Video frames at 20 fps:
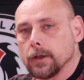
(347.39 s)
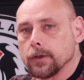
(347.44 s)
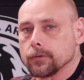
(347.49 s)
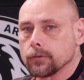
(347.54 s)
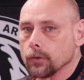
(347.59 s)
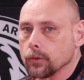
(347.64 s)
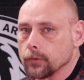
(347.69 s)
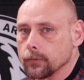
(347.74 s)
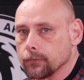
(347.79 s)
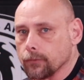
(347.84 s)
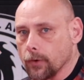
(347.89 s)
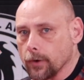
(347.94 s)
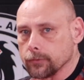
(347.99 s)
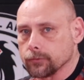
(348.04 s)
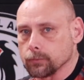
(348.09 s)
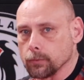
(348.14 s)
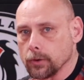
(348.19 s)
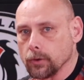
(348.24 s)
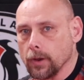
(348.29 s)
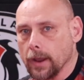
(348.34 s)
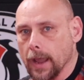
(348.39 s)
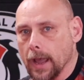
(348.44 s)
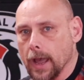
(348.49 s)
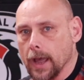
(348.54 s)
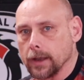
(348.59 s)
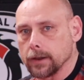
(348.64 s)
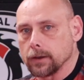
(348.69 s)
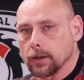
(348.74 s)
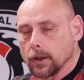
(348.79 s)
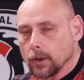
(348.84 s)
So the first one you
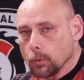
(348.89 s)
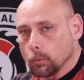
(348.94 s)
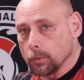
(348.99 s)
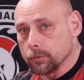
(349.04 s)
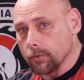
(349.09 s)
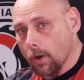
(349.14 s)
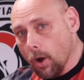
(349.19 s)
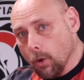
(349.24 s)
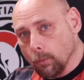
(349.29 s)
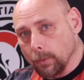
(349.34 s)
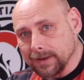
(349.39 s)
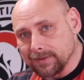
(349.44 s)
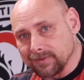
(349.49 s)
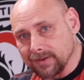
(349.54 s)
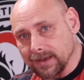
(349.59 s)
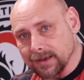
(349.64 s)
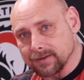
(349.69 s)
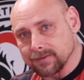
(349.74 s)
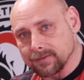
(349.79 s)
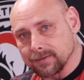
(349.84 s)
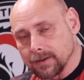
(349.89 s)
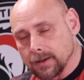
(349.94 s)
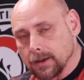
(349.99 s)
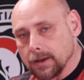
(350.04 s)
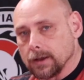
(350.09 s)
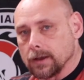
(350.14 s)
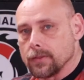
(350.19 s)
had was all witticks.